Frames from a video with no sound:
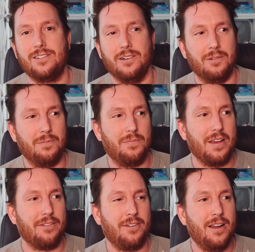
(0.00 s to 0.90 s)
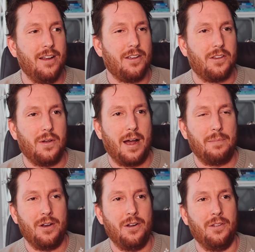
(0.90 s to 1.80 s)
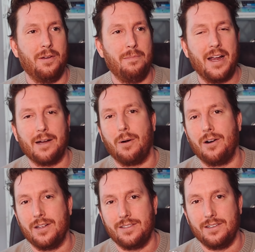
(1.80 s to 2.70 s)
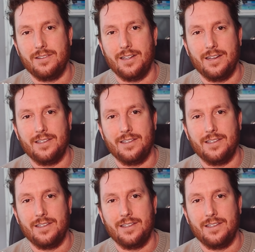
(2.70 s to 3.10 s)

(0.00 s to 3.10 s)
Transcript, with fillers: So if you happen to know the makeup artist that